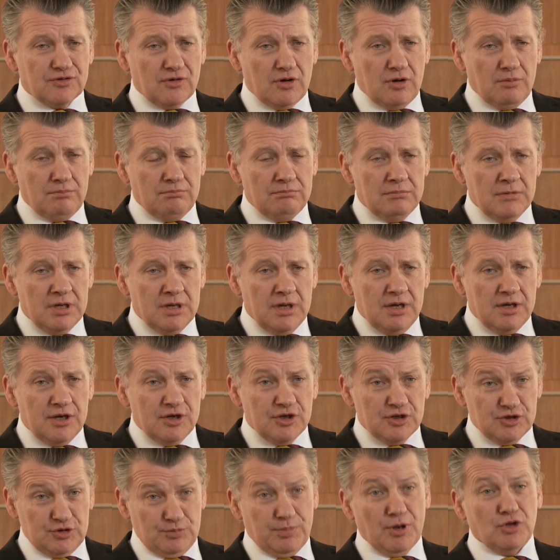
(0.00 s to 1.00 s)
from
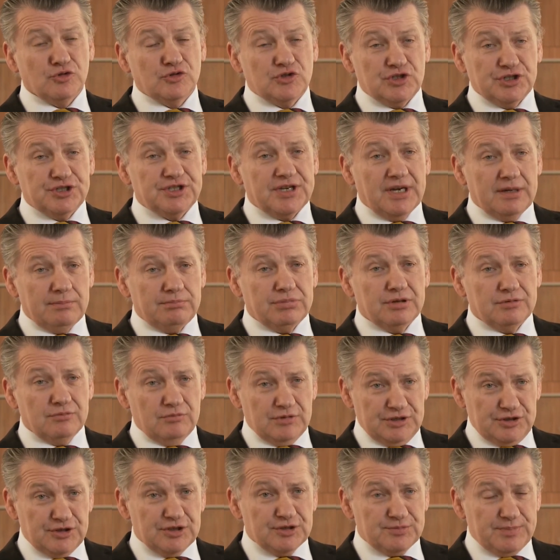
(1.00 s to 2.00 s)
sponsorship,
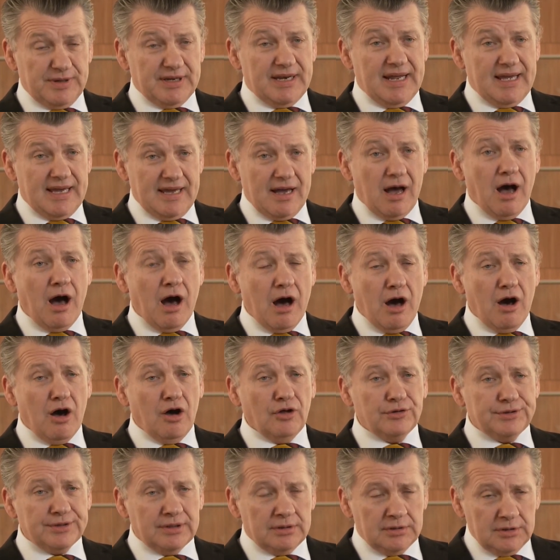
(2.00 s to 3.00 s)
which has been hit
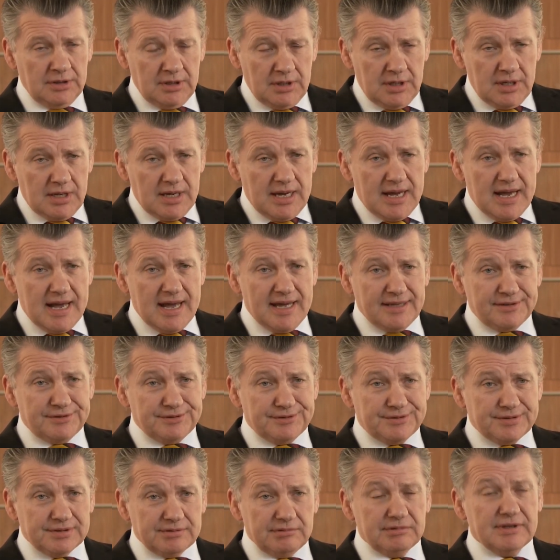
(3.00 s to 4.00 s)
hard,
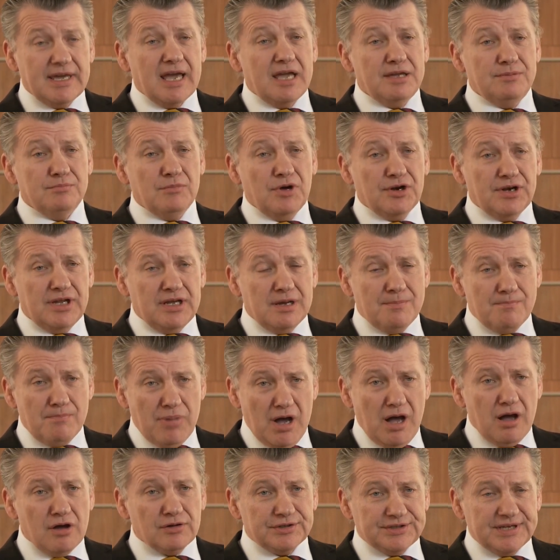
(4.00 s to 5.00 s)
and gate money and
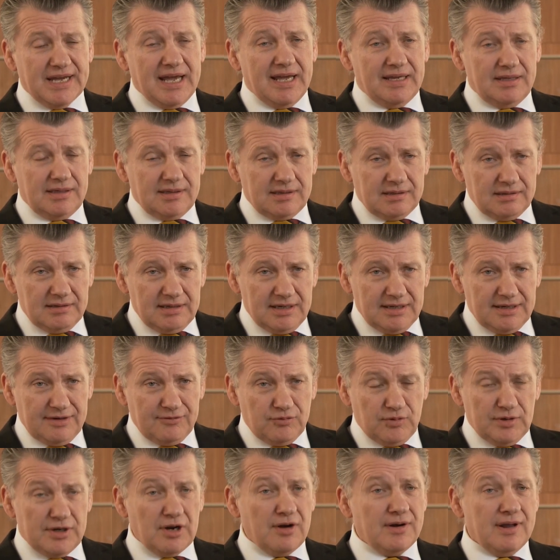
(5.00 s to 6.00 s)
bar take. And
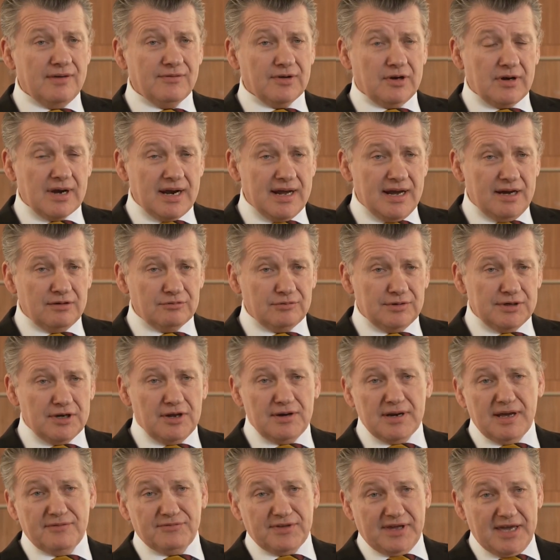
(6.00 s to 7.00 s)
if we don't have a crowd, we
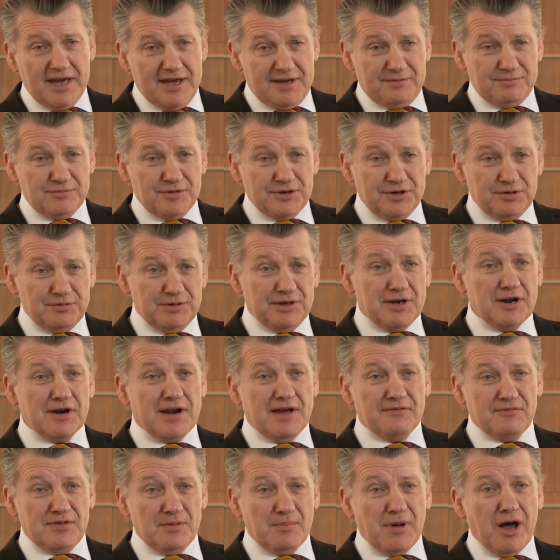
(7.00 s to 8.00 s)
don't have the gate money, we
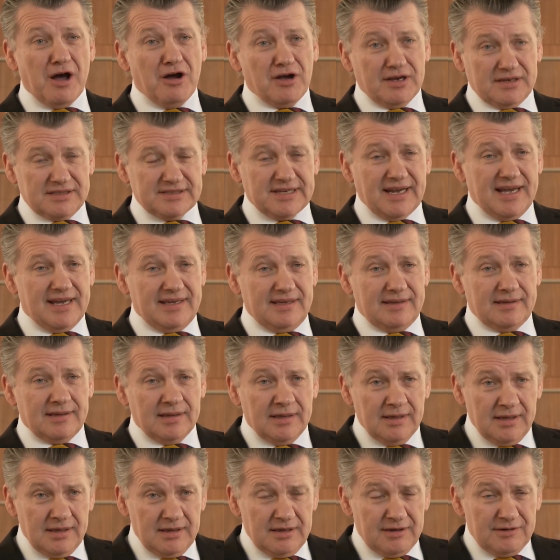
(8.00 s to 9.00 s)
don't have the bar
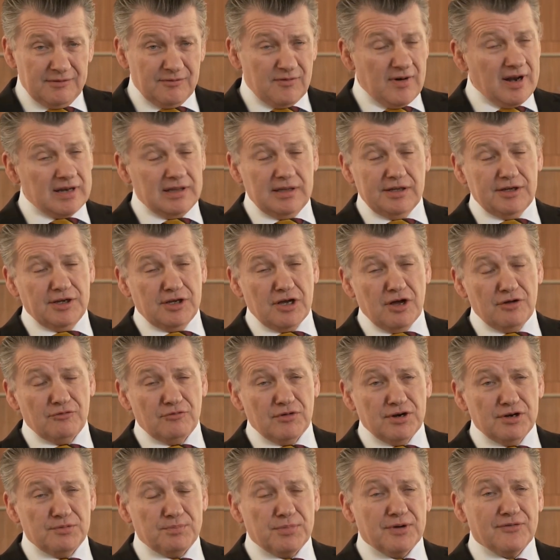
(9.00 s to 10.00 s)
take. Frankly, you
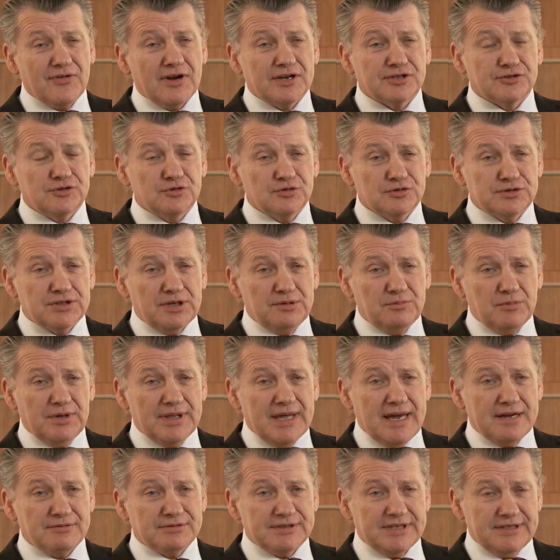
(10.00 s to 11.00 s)
can't run a professional team
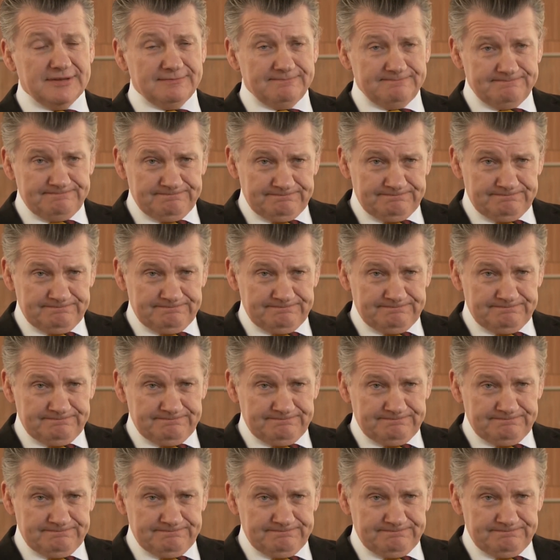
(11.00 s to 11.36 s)
without it.